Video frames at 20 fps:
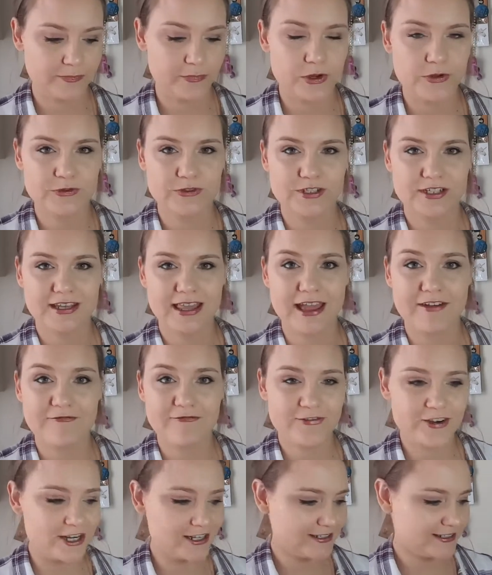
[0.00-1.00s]
posted that
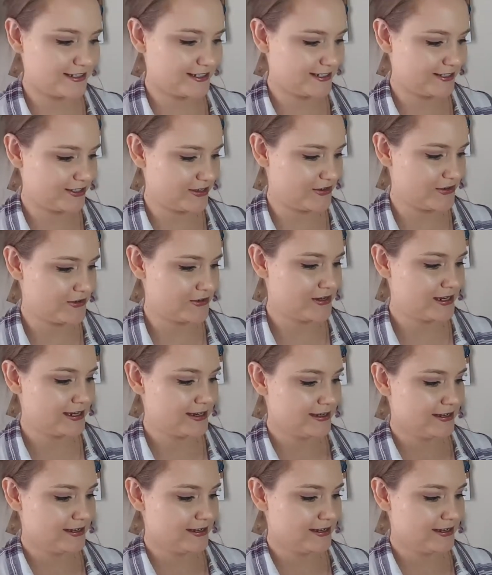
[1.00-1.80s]
first, so